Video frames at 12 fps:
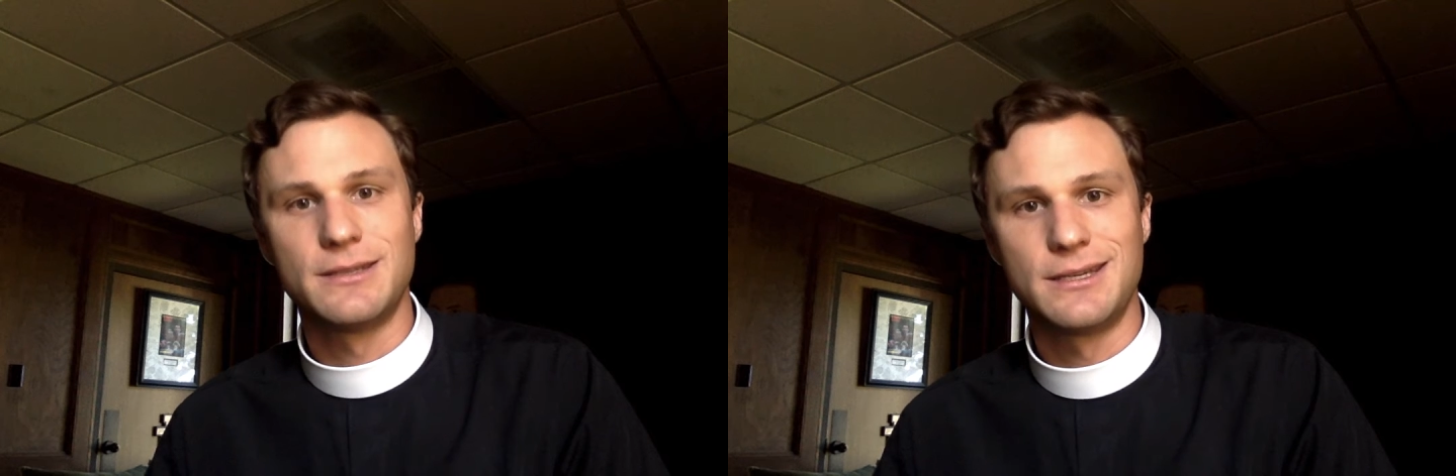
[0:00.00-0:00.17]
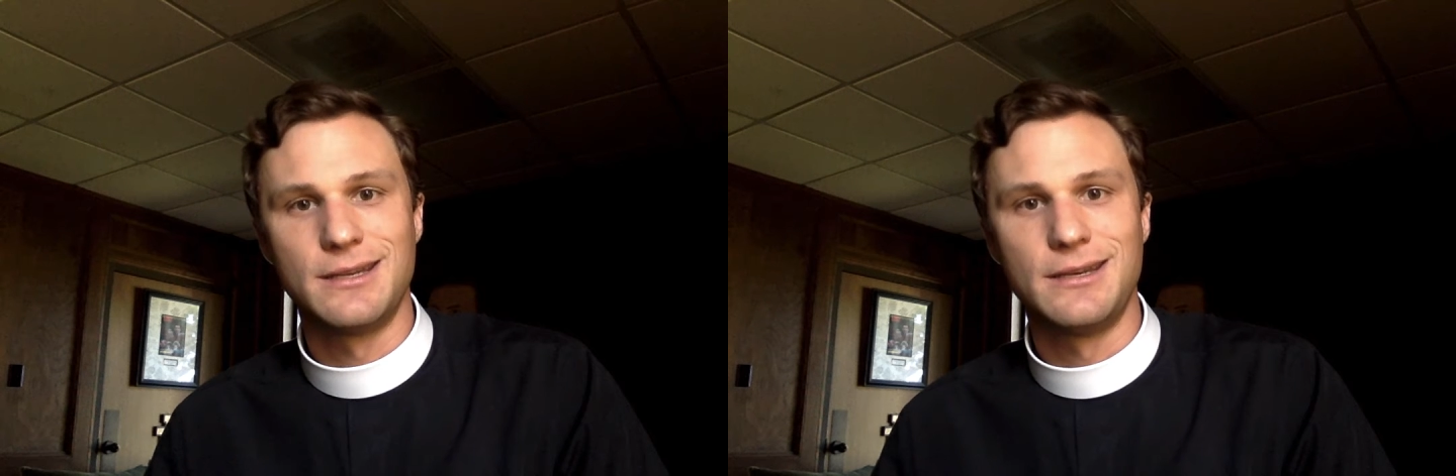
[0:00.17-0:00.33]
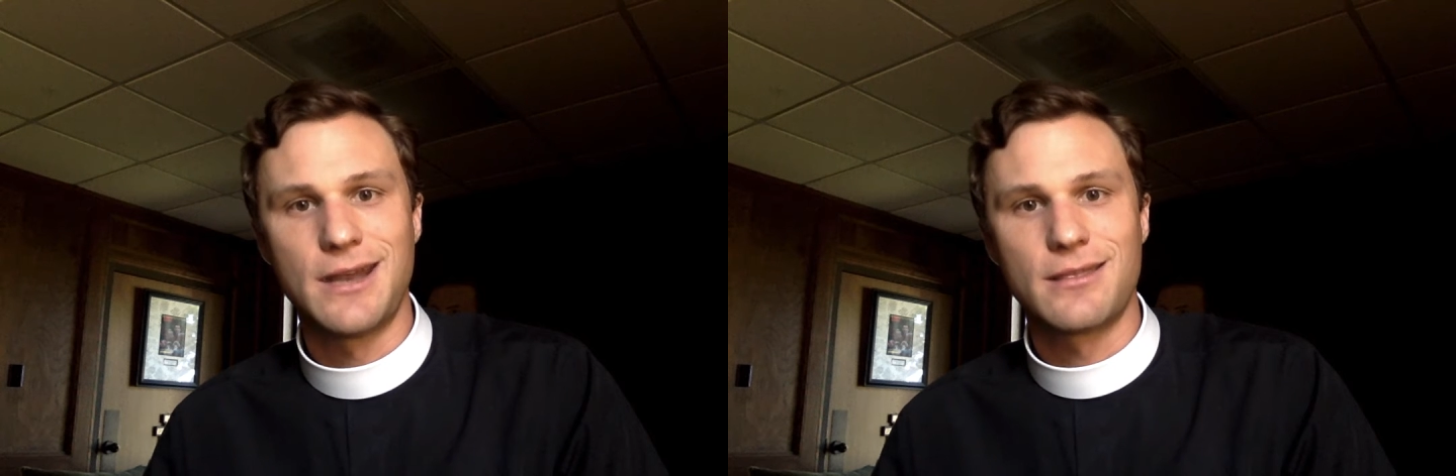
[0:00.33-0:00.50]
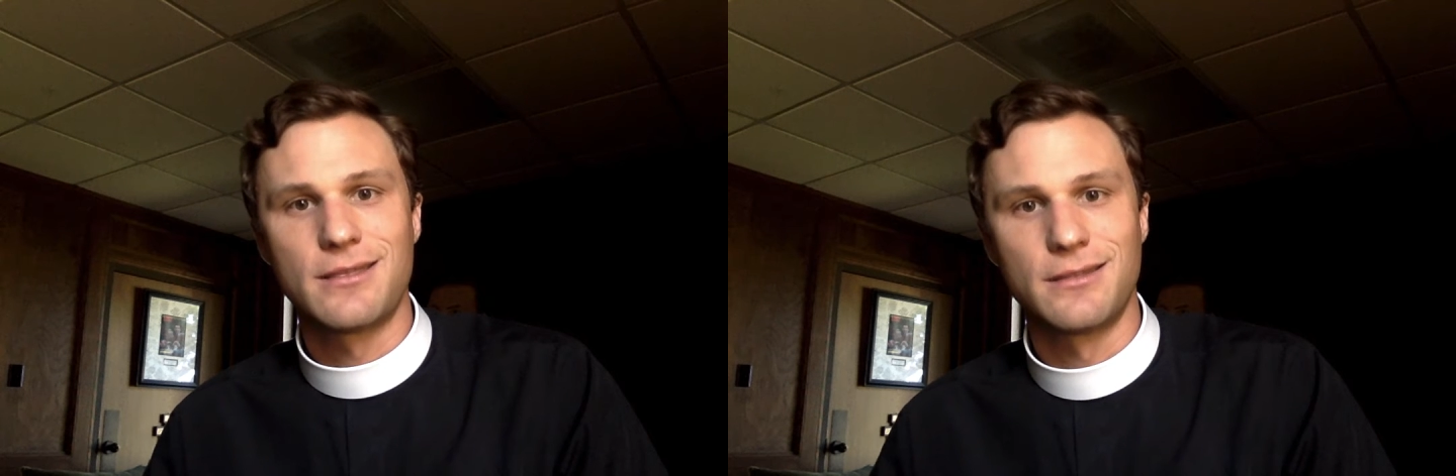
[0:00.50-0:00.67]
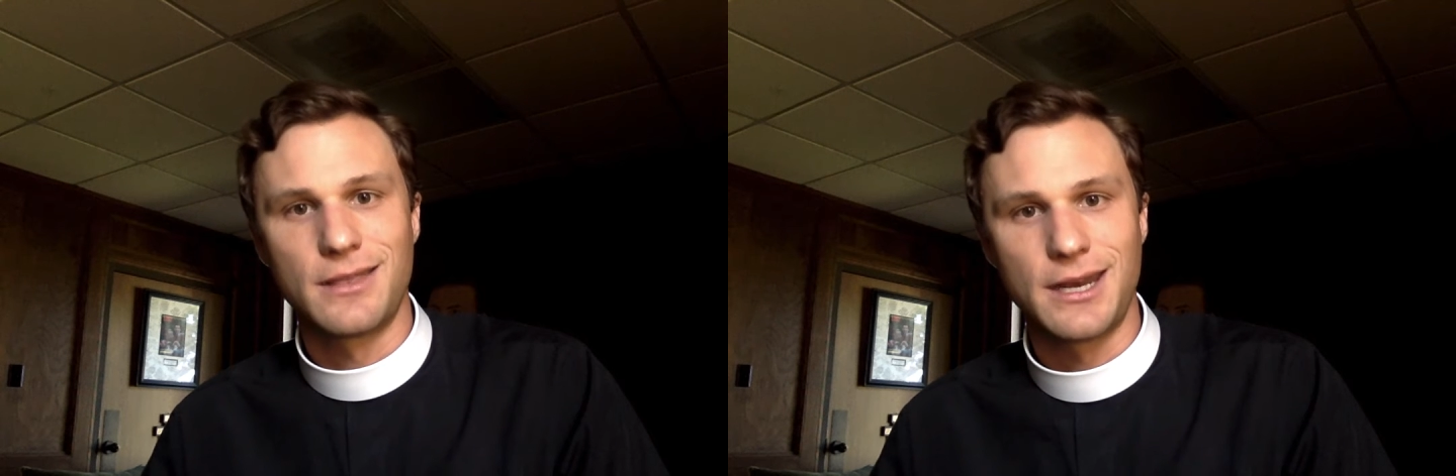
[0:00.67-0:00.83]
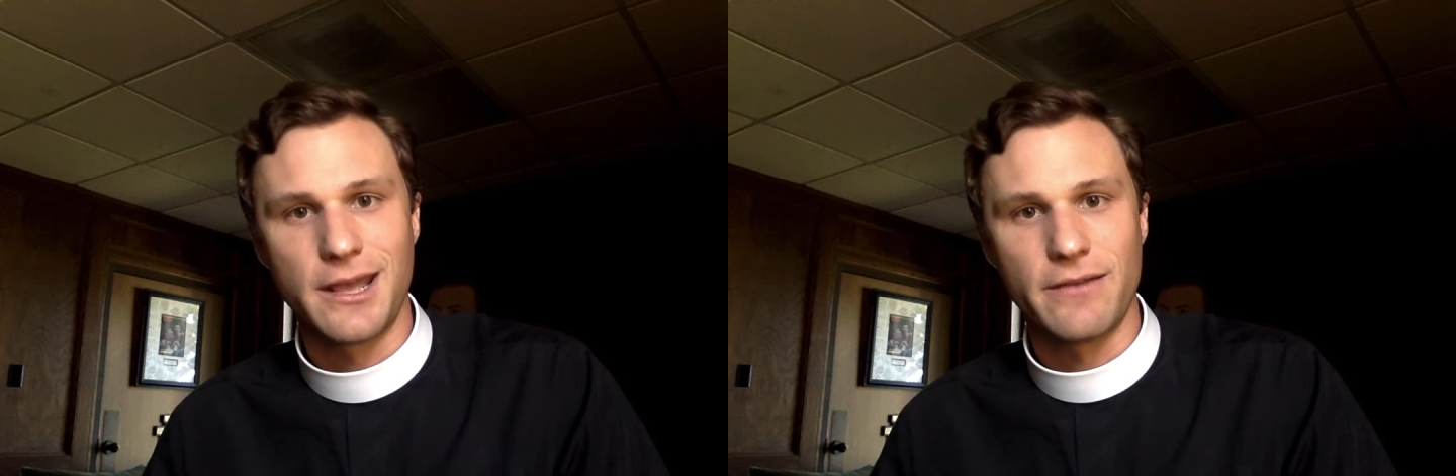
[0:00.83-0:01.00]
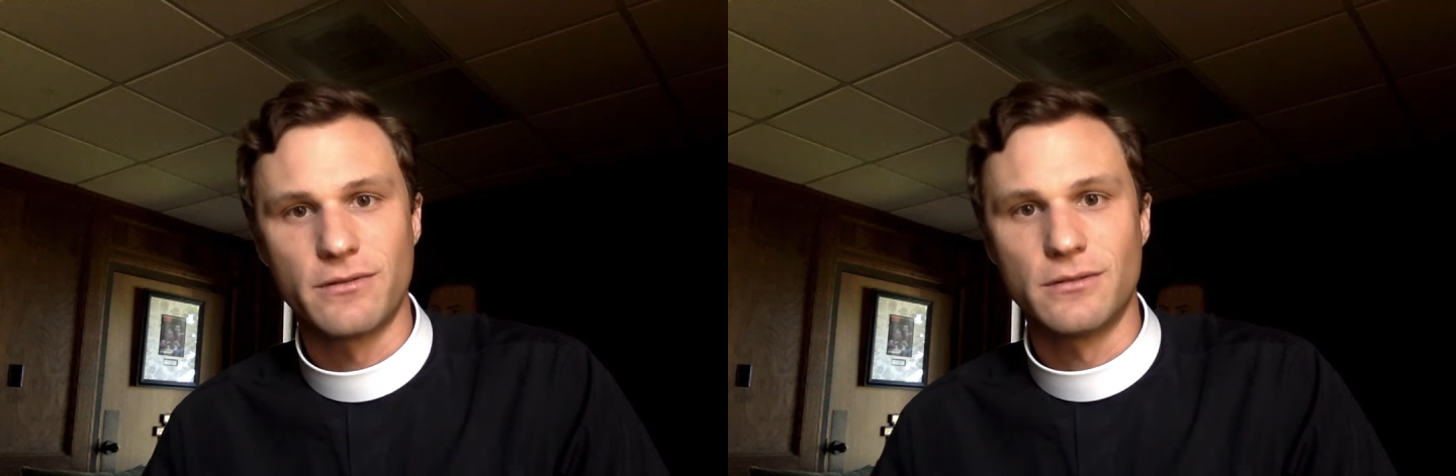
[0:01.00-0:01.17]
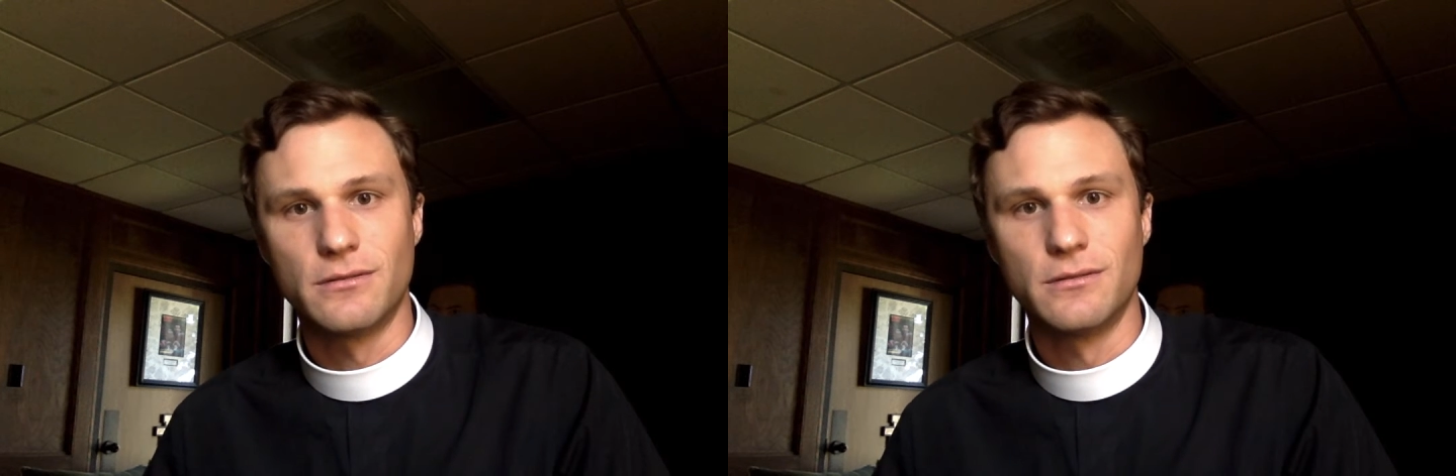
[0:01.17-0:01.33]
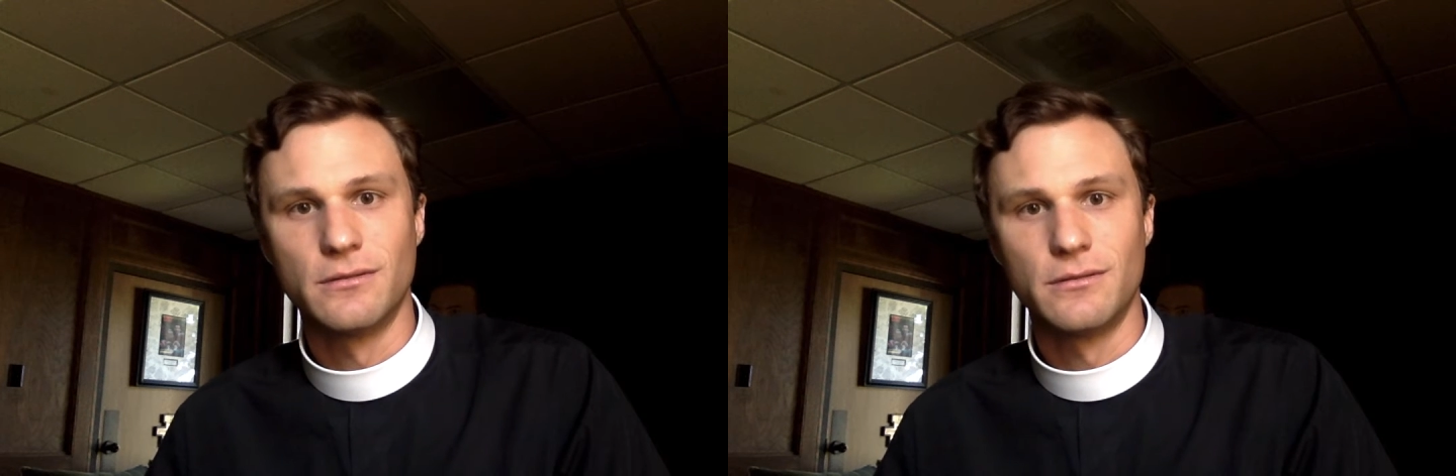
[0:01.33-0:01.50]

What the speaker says: sin, death, and the devil.